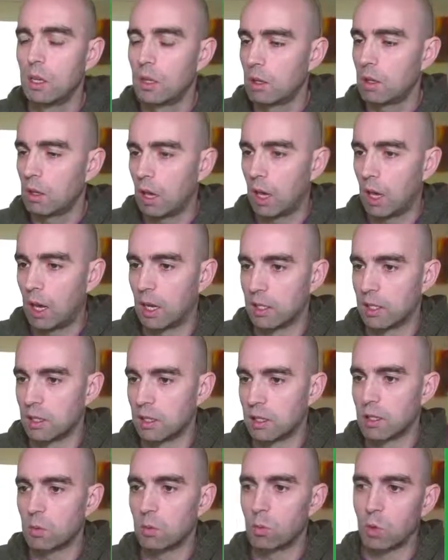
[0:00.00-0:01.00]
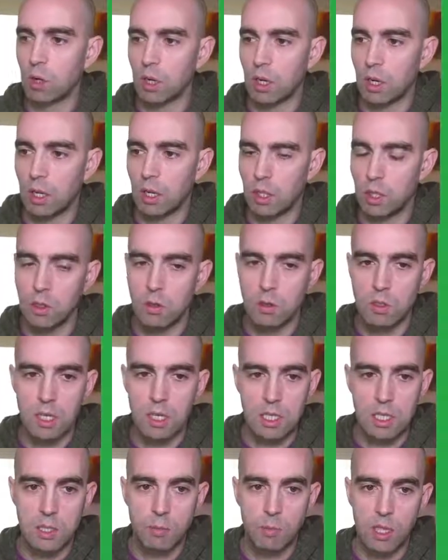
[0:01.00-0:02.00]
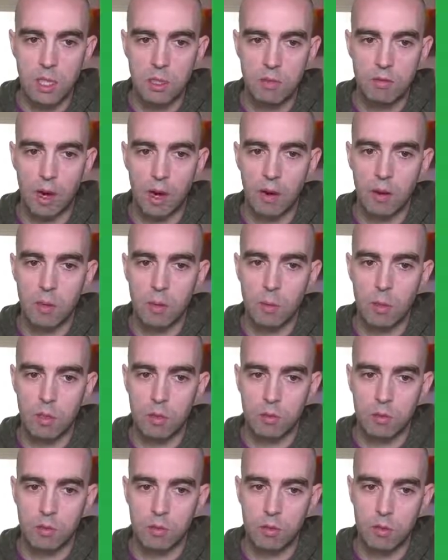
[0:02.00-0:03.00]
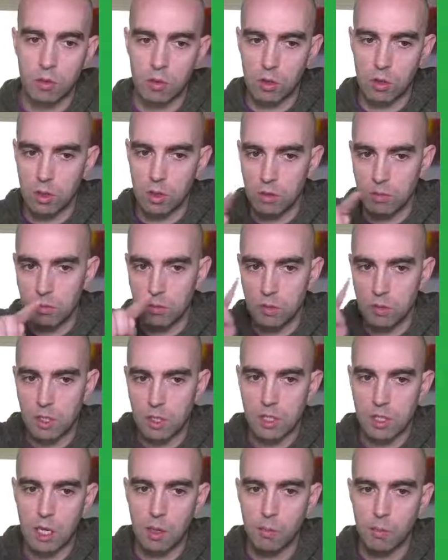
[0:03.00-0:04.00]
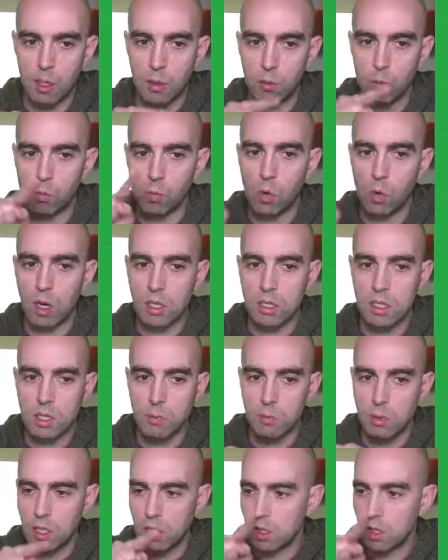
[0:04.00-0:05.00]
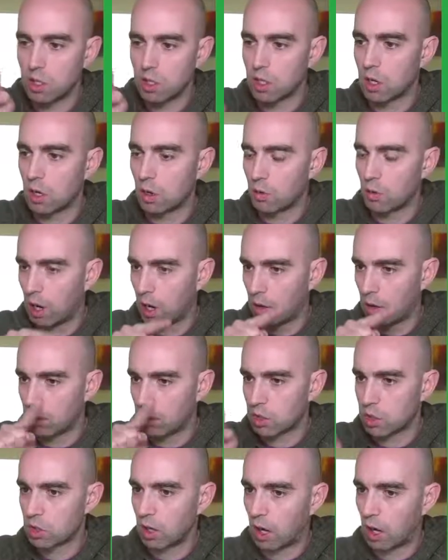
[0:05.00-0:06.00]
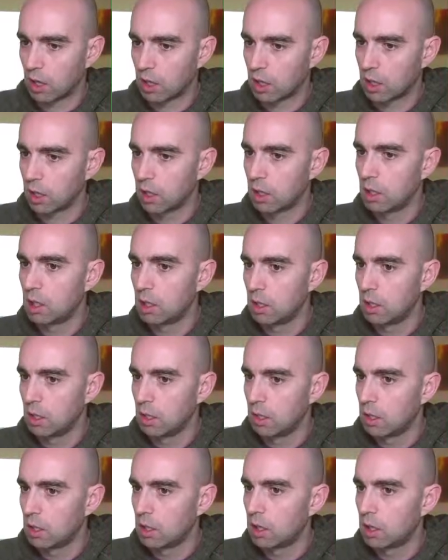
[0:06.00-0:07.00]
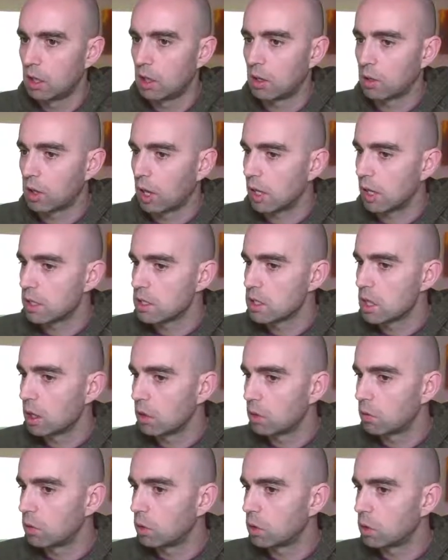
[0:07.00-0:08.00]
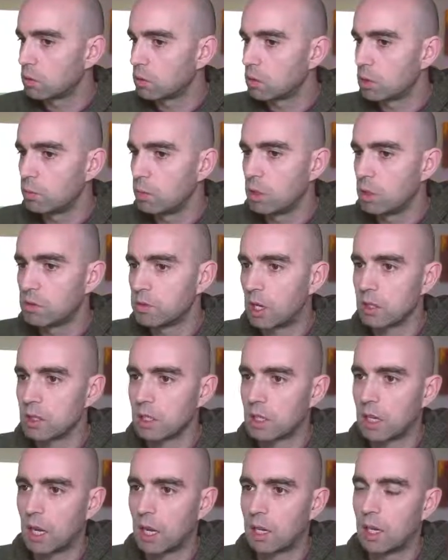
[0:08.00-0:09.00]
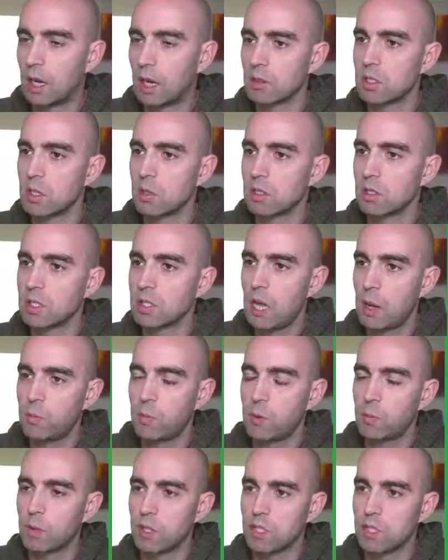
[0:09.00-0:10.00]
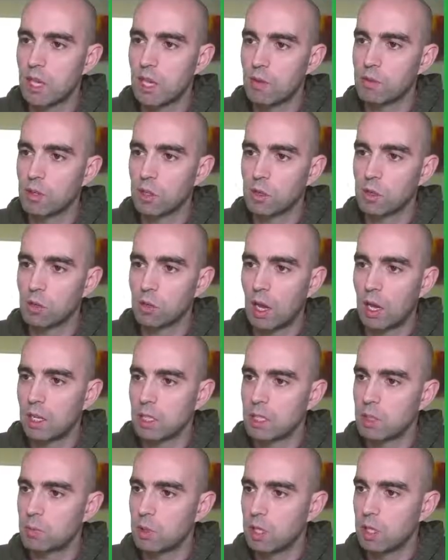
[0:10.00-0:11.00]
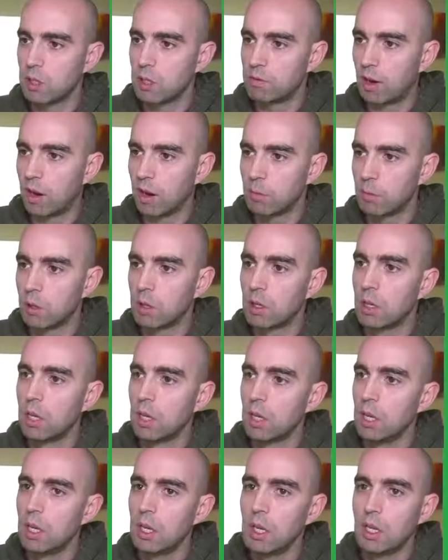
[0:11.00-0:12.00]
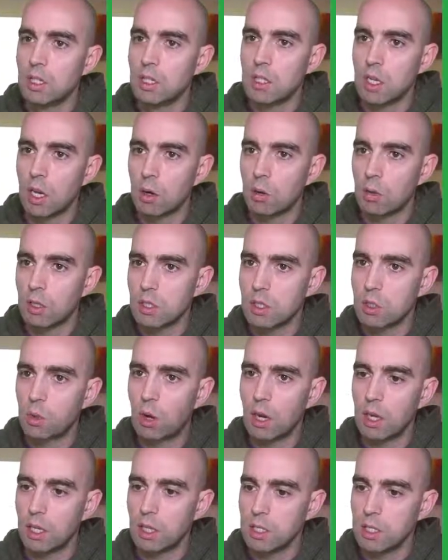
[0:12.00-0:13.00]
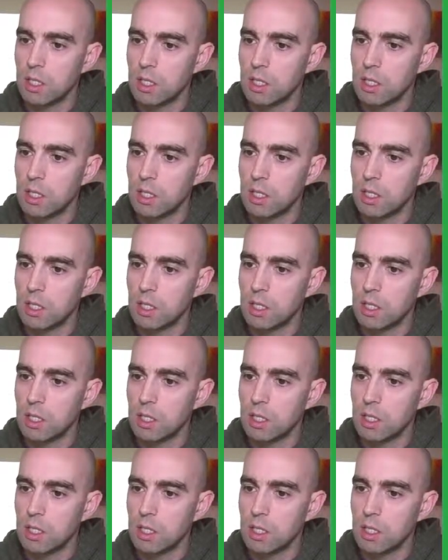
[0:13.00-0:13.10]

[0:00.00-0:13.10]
And we're going to use that speed variable for determining what speed you go around the track. Okay, so we'll move on to that now. So step number 7, create a speed variable. So it's quite easy.